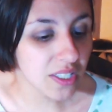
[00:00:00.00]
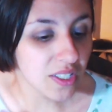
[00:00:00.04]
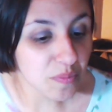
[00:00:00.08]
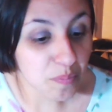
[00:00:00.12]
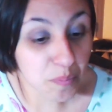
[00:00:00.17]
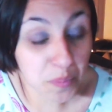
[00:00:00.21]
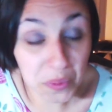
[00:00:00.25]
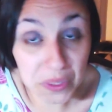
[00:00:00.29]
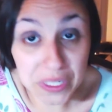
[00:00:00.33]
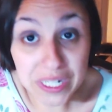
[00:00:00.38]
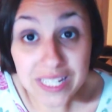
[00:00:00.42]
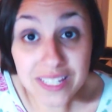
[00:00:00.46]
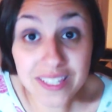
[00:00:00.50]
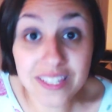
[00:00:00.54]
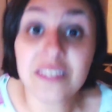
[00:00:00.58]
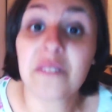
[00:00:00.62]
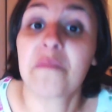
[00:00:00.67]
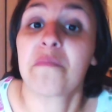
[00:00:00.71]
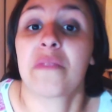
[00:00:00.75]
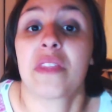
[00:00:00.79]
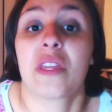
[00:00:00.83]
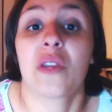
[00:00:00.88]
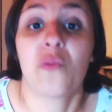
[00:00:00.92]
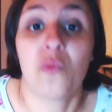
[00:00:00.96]
Bring
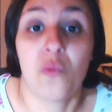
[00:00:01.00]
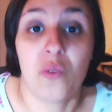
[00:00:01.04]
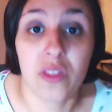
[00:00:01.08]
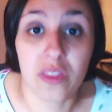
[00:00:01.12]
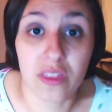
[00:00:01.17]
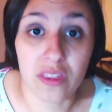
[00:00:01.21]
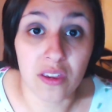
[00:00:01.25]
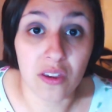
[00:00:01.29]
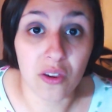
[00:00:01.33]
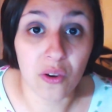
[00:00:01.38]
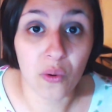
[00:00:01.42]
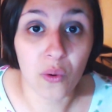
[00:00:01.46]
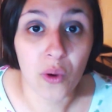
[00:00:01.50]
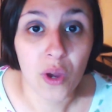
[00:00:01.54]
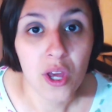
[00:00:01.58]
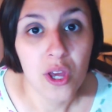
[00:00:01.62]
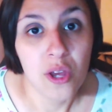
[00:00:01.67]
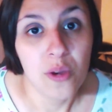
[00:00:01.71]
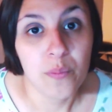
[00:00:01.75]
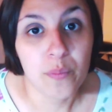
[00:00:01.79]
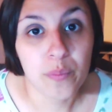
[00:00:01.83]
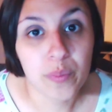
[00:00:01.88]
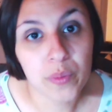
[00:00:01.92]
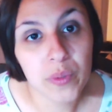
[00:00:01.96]
something with you.
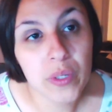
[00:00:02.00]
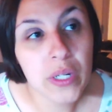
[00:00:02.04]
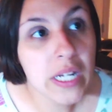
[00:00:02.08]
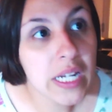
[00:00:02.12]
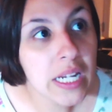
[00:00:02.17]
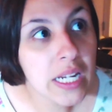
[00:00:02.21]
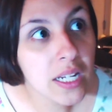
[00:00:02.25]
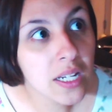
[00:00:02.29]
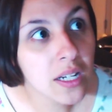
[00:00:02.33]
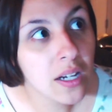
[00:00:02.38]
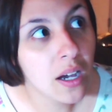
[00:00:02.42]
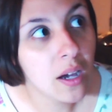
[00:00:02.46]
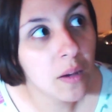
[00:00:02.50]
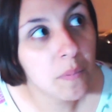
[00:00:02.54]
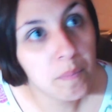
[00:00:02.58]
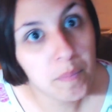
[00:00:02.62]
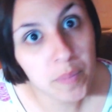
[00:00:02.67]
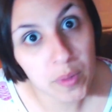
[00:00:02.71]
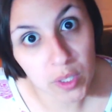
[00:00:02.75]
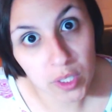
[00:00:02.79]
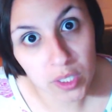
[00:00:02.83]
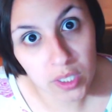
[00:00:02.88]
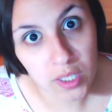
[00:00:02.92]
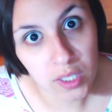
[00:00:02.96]
Bring a
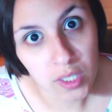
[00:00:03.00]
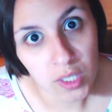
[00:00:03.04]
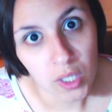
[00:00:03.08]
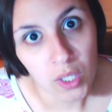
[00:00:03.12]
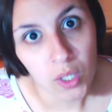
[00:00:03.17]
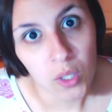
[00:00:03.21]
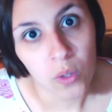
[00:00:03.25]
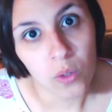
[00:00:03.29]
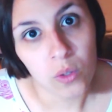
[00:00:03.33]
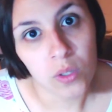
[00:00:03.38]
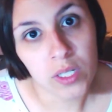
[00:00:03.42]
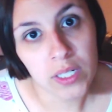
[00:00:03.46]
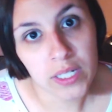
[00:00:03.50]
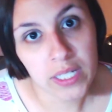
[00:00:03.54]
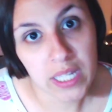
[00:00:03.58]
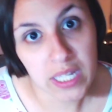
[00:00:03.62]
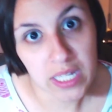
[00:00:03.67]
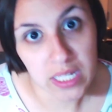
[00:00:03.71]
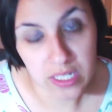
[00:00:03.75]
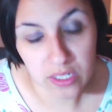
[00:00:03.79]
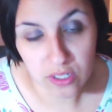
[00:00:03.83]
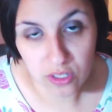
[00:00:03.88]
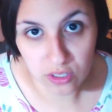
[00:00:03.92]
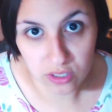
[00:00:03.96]
book or a
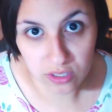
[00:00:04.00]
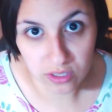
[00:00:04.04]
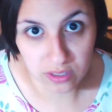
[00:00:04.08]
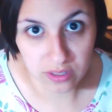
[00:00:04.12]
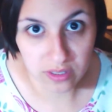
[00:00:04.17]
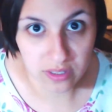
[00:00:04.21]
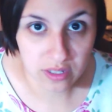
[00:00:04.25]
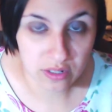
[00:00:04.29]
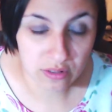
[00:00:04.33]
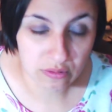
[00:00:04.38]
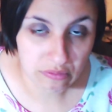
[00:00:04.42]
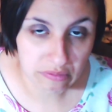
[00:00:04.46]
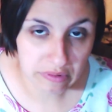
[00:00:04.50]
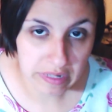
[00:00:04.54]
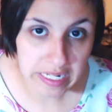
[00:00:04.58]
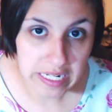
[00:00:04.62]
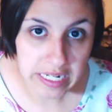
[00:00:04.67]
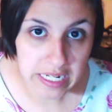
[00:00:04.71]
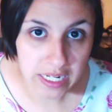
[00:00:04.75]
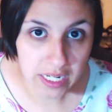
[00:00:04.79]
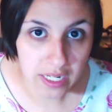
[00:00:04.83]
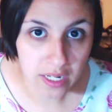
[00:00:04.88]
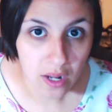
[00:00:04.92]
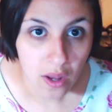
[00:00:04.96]
Kindle to
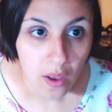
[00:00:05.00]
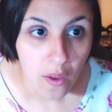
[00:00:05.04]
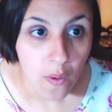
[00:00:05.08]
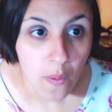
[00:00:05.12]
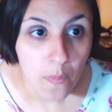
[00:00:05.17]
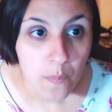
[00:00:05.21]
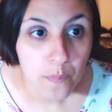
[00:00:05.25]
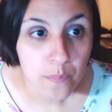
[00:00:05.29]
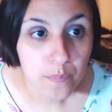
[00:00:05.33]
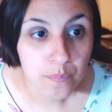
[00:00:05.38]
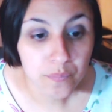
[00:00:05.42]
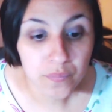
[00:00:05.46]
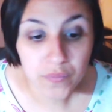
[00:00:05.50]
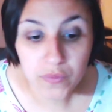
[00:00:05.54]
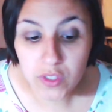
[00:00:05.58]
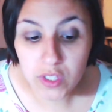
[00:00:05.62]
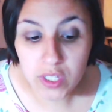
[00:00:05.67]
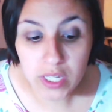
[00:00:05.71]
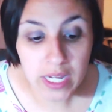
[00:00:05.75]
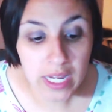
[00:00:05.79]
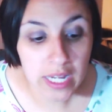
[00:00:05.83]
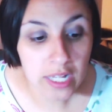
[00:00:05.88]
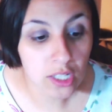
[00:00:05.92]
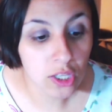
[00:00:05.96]
read.
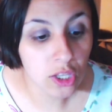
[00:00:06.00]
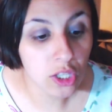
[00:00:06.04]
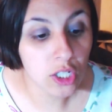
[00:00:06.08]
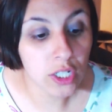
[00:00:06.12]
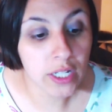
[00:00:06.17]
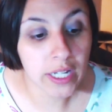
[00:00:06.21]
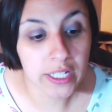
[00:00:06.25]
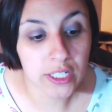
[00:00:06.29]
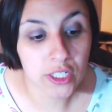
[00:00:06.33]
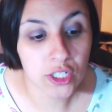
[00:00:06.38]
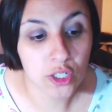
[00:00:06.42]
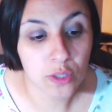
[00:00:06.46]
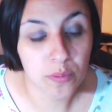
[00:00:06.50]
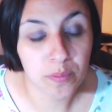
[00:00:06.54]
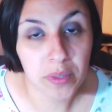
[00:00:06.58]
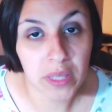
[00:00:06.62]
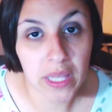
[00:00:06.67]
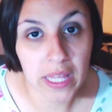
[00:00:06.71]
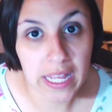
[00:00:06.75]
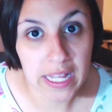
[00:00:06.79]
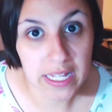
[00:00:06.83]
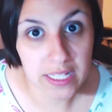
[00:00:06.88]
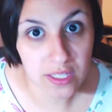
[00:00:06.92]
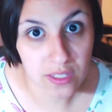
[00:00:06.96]
Take a look at your
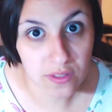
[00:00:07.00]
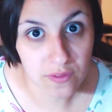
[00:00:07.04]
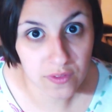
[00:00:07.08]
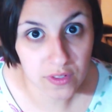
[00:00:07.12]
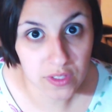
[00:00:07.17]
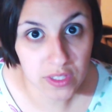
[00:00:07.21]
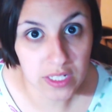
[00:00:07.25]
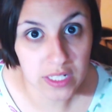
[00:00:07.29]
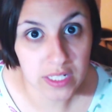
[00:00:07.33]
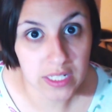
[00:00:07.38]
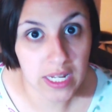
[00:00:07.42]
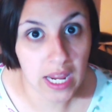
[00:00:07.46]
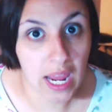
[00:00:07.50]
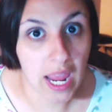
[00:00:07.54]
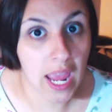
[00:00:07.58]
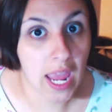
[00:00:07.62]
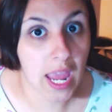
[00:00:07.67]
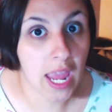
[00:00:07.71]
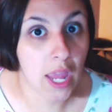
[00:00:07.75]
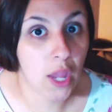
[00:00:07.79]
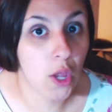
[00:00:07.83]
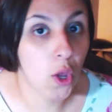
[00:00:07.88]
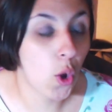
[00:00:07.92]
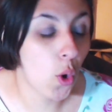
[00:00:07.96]
plans for the
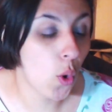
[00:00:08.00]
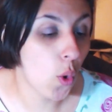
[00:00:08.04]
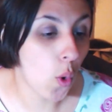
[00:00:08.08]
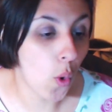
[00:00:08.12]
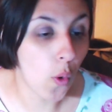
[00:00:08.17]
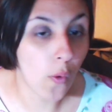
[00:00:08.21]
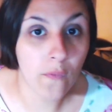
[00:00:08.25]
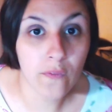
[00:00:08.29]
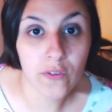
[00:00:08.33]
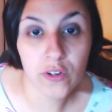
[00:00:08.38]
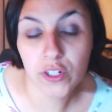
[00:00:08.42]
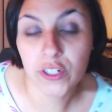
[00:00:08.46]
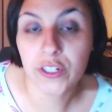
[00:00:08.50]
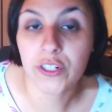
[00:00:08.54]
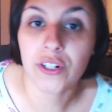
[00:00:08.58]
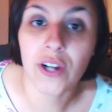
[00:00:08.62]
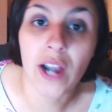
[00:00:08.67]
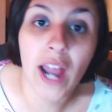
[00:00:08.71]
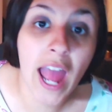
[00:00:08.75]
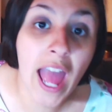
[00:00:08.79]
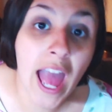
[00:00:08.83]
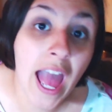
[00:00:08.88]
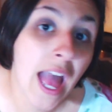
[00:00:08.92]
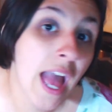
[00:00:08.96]
day. Go over your
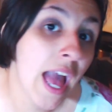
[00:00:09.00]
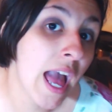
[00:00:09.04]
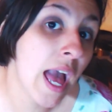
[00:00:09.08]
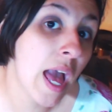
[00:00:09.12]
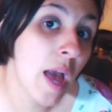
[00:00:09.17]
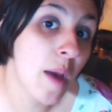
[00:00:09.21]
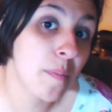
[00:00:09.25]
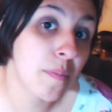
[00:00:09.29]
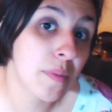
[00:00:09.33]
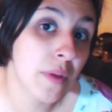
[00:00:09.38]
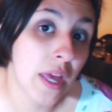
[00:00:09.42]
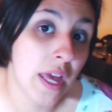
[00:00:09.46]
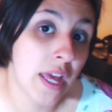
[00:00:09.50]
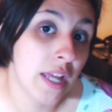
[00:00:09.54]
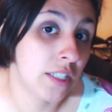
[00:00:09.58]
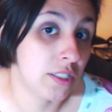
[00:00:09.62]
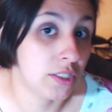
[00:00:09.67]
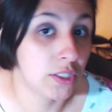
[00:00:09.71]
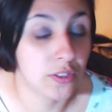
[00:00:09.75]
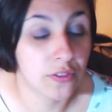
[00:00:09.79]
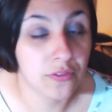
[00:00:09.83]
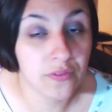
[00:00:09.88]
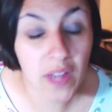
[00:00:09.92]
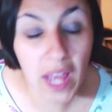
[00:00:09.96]
app and
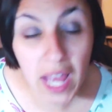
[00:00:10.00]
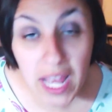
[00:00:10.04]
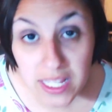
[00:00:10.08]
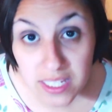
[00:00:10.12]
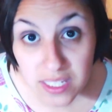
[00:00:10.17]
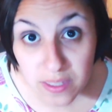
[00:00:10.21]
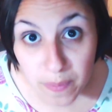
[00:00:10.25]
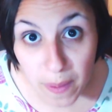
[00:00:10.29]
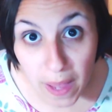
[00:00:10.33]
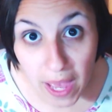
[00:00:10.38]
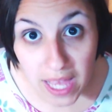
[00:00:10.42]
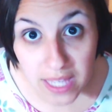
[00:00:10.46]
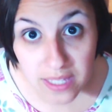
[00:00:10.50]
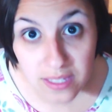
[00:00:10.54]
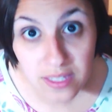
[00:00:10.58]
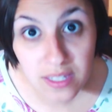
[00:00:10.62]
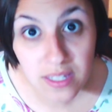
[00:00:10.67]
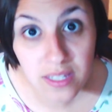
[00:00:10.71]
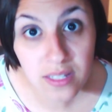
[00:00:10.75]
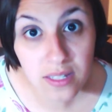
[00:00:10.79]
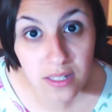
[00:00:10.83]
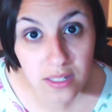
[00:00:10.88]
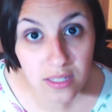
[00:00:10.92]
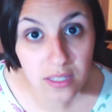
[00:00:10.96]
your fast
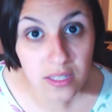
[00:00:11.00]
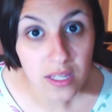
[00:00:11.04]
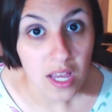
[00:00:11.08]
passes.